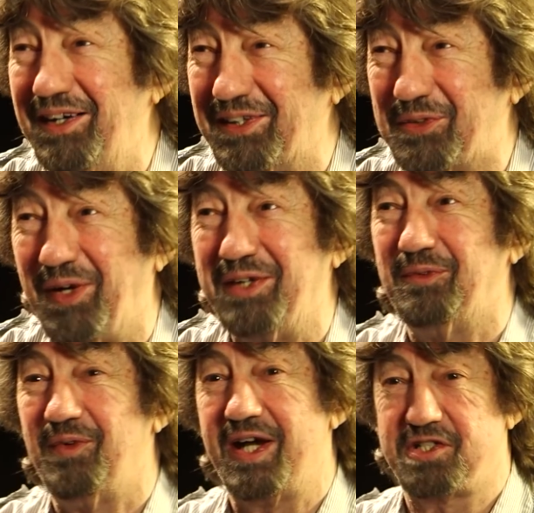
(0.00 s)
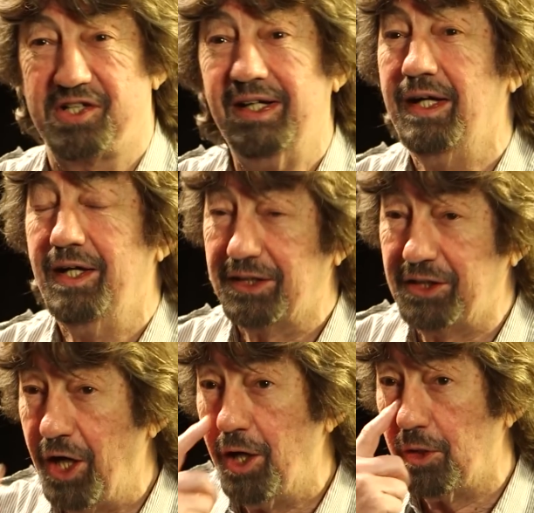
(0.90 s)
a great writer
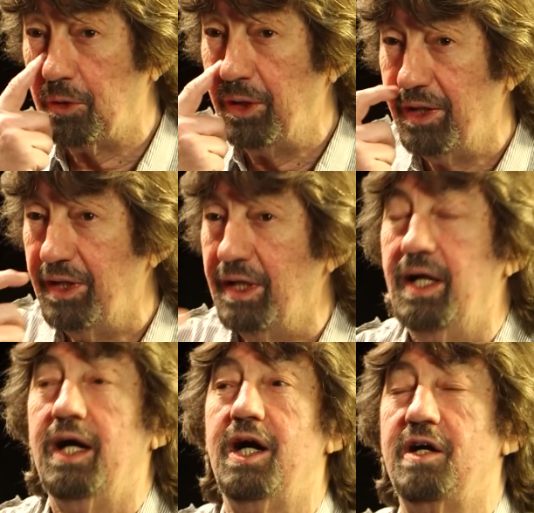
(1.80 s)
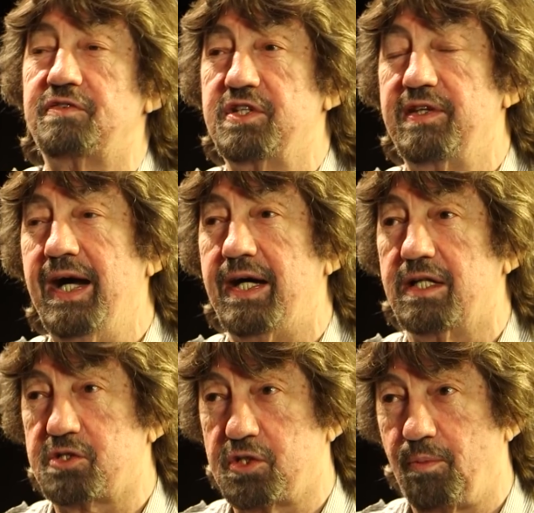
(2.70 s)
go after
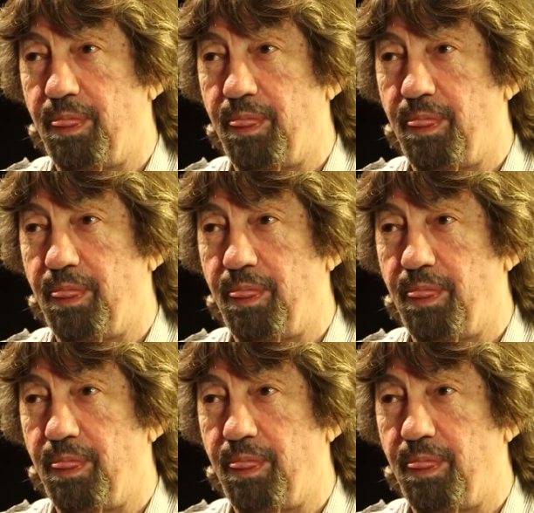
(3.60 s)
that?